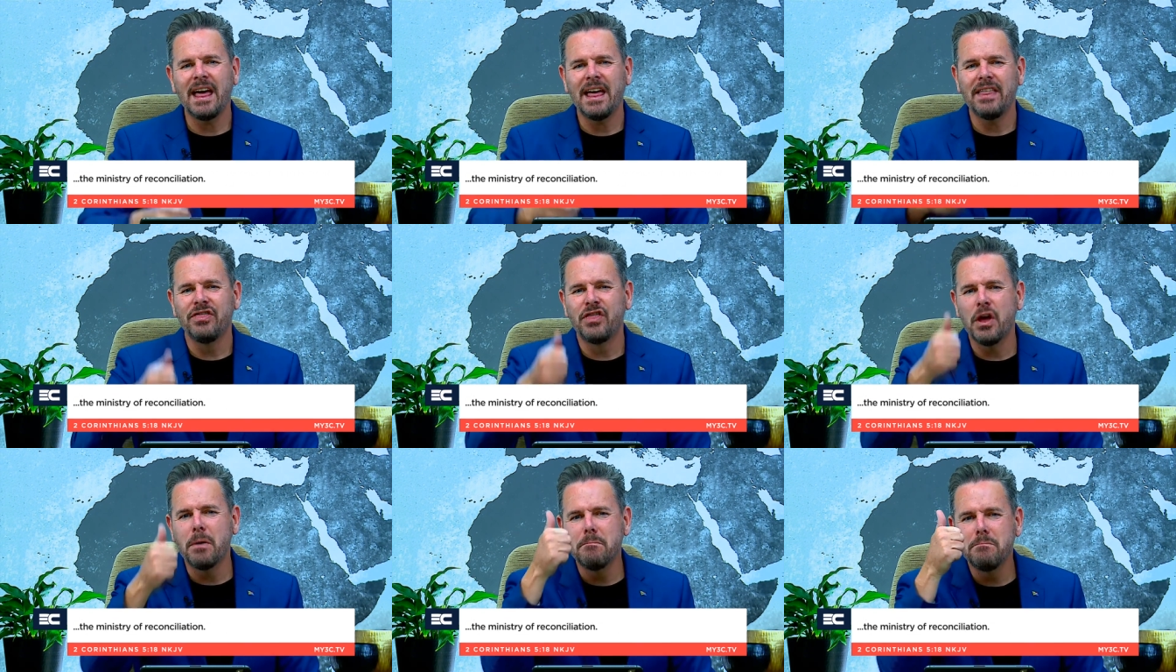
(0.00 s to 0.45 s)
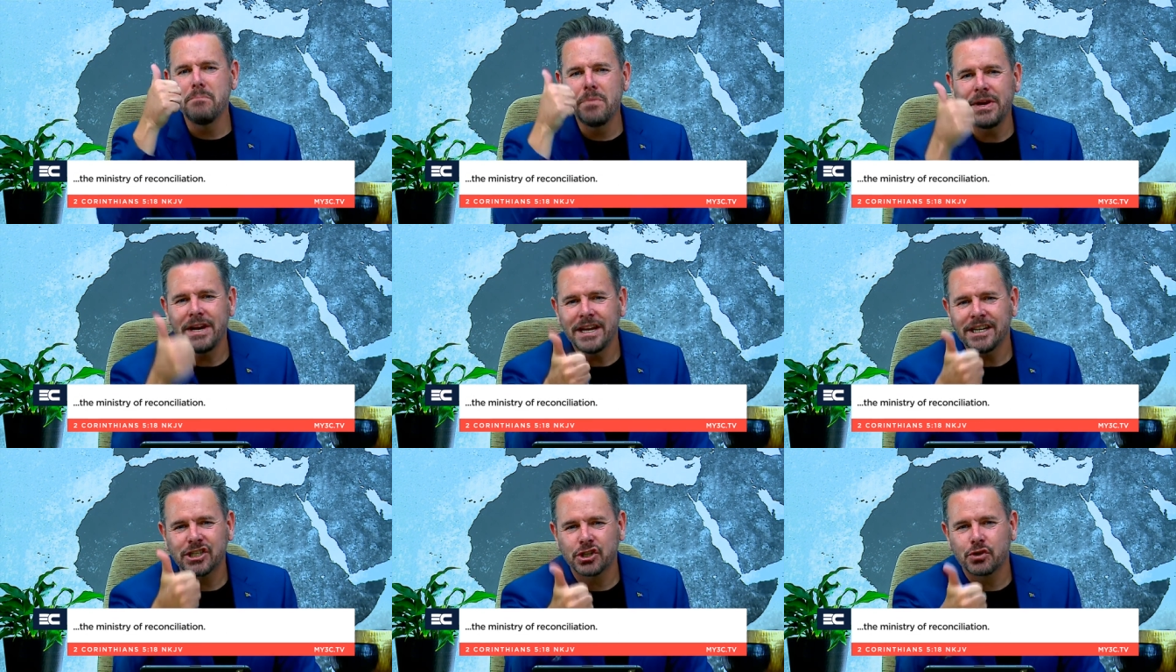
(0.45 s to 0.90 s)
The
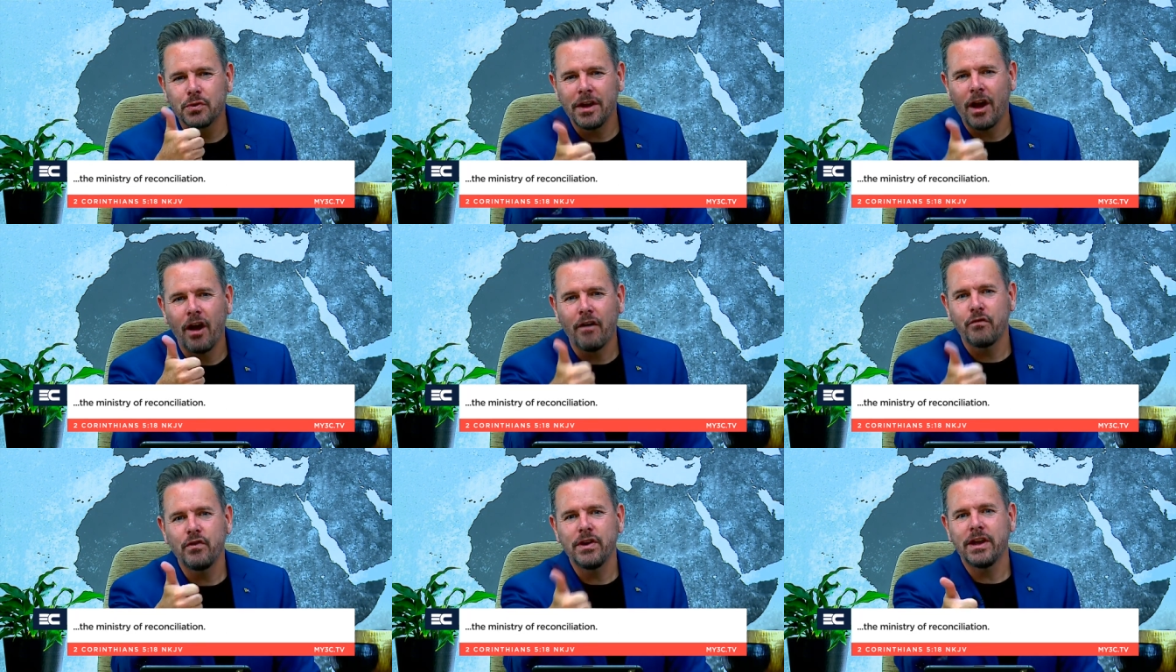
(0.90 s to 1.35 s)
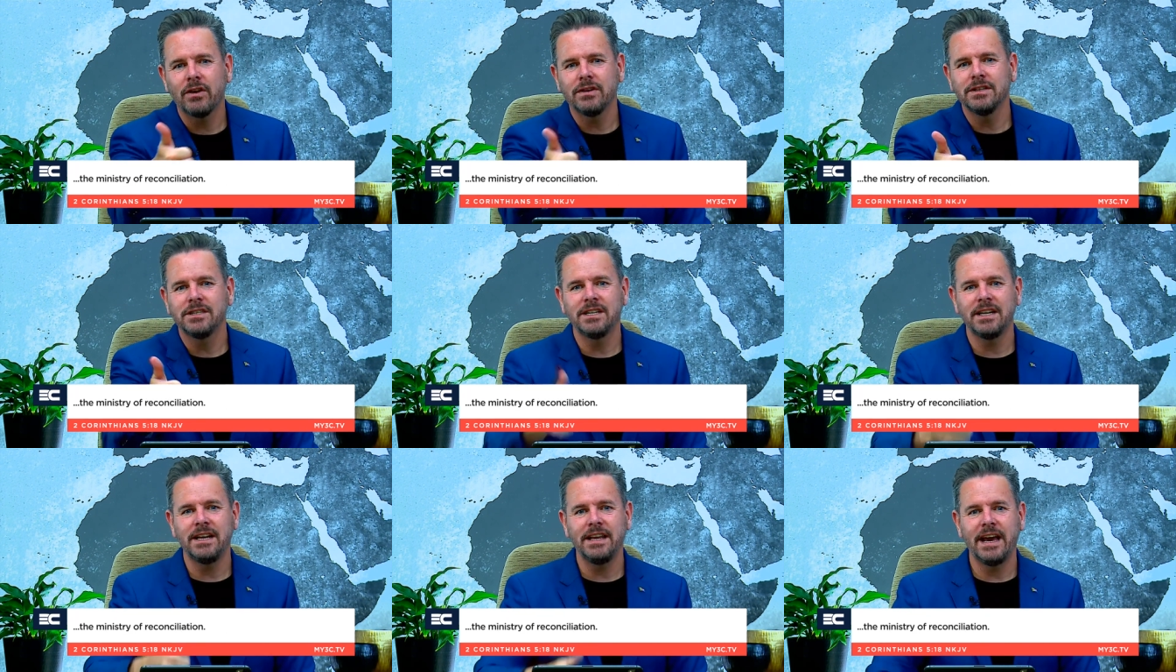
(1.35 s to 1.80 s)
ministry of
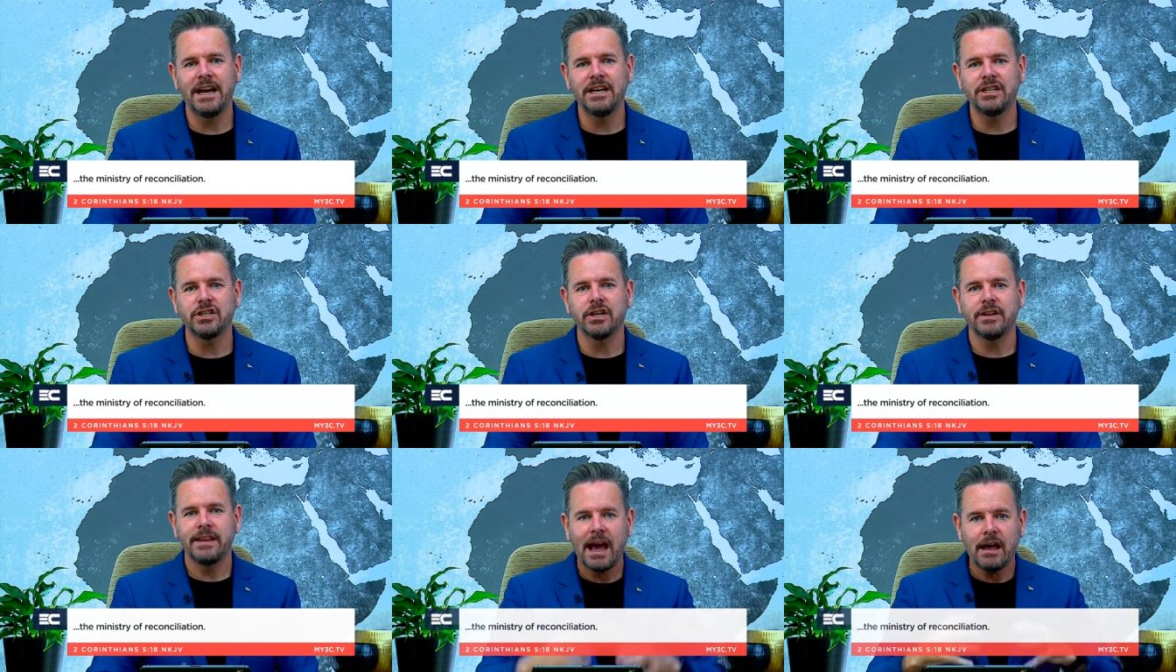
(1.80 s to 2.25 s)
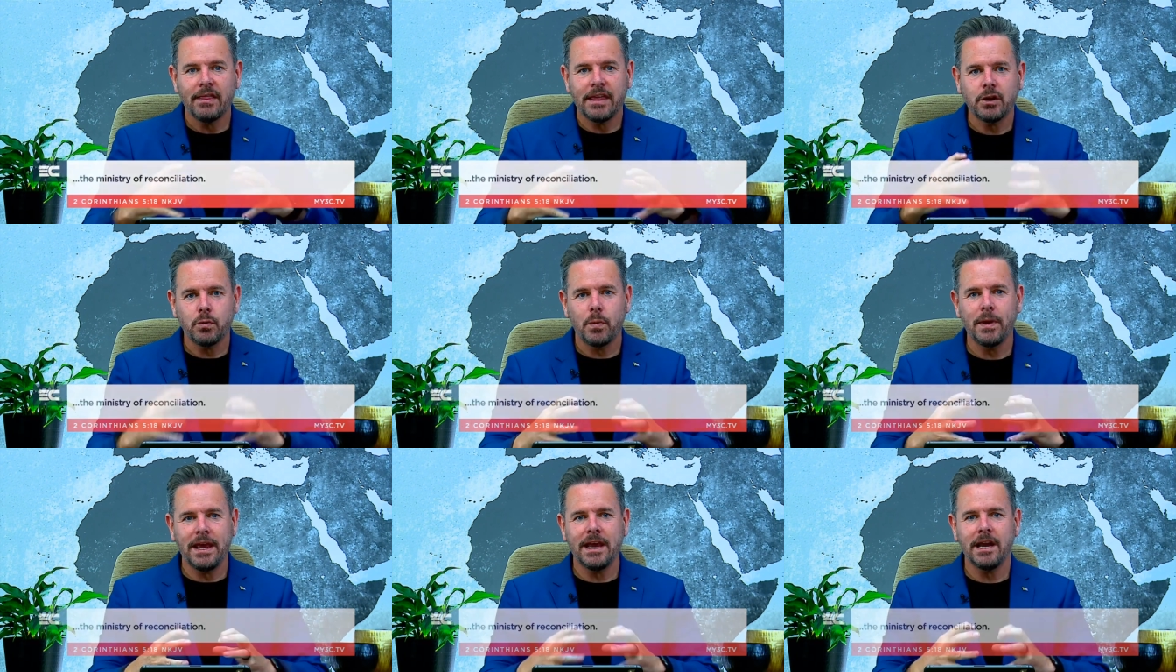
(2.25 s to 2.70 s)
reconciliation. Now
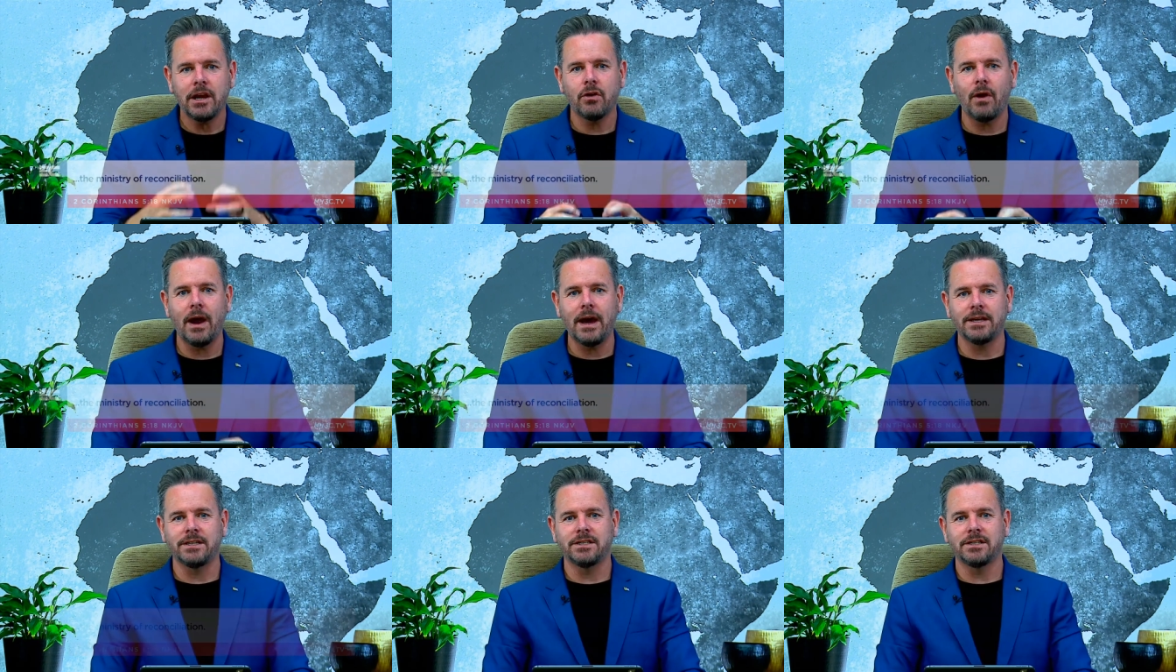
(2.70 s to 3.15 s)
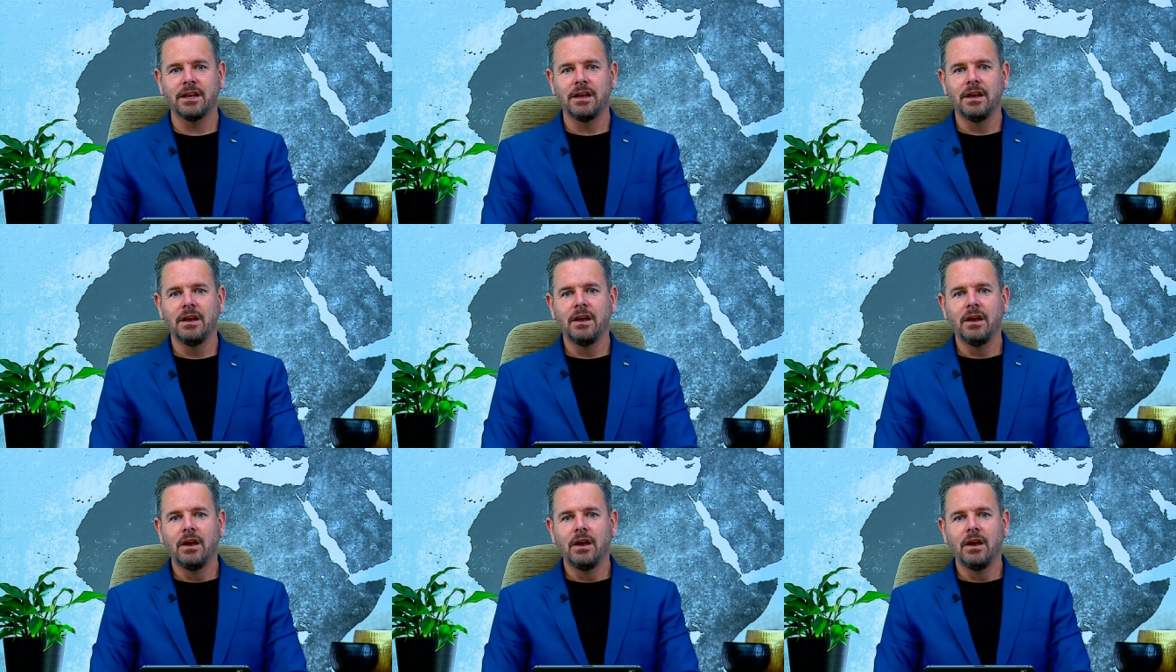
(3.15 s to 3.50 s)
that we're in Christ,